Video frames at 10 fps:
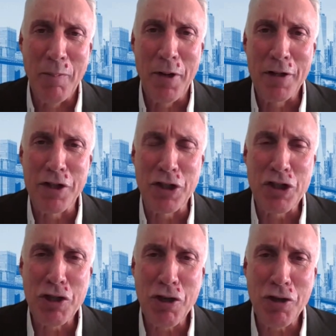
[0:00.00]
but
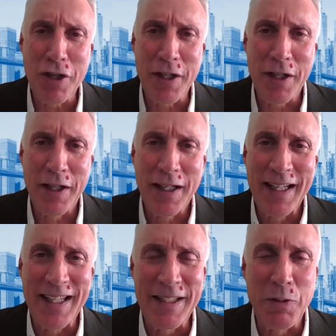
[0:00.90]
security
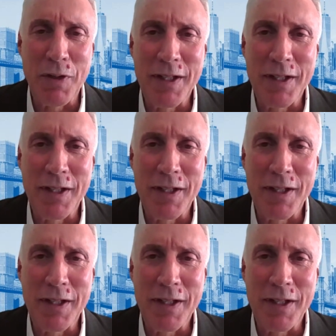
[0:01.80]
is